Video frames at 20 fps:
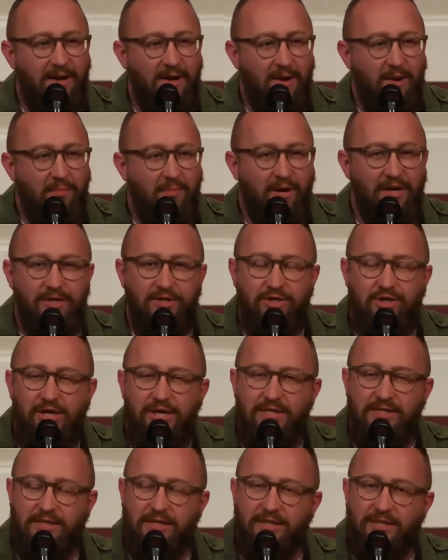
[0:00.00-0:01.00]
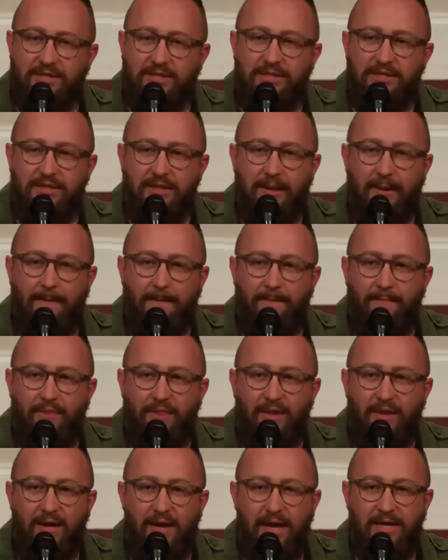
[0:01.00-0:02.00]
But Jesus
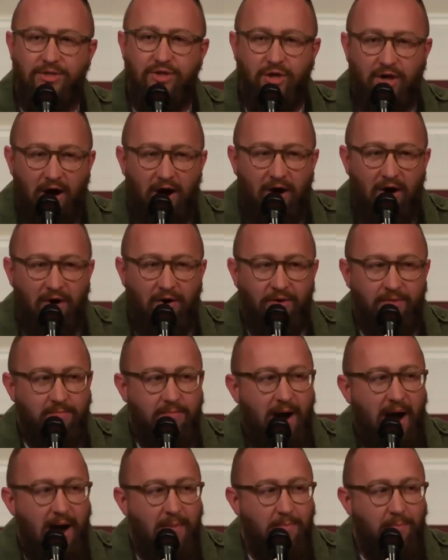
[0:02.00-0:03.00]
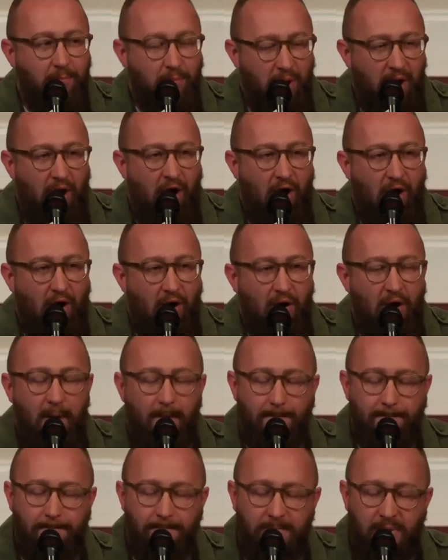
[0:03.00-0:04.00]
is called by Paul
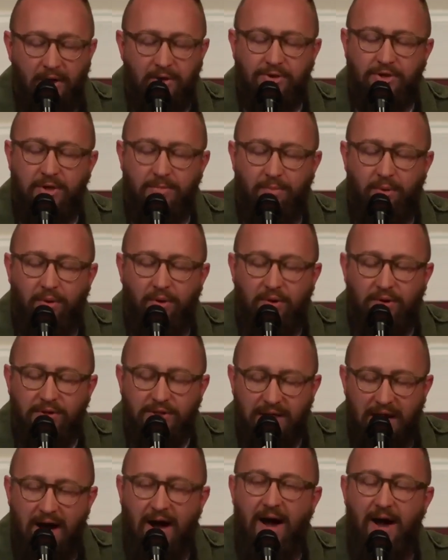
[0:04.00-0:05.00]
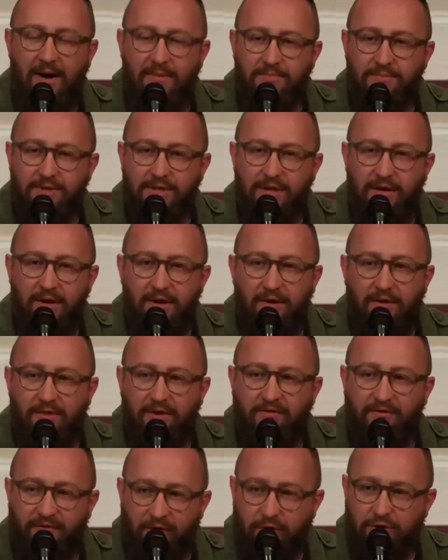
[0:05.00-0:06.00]
multiple times
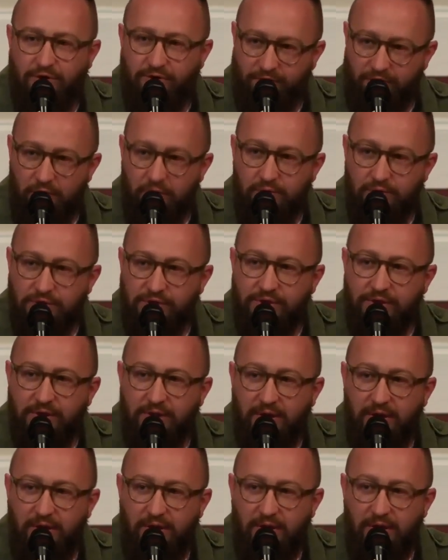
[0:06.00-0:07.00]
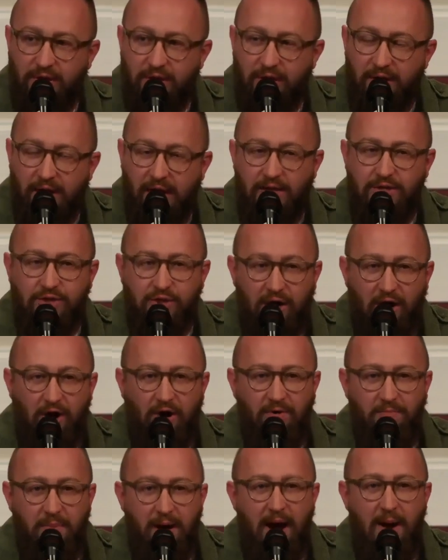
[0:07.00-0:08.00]
the first fruits. He's
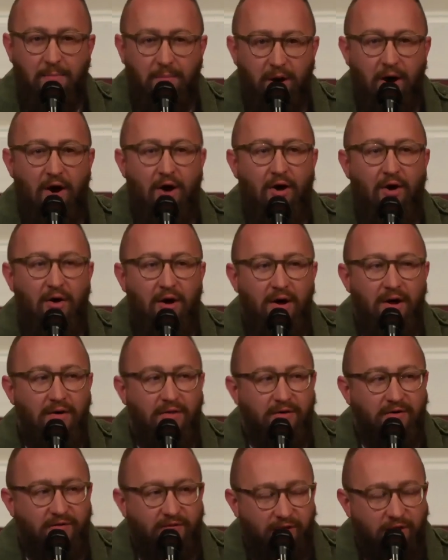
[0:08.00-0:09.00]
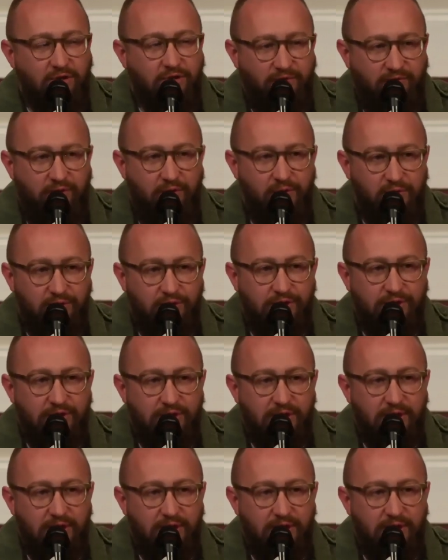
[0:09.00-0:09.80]
called by Paul the first fruits.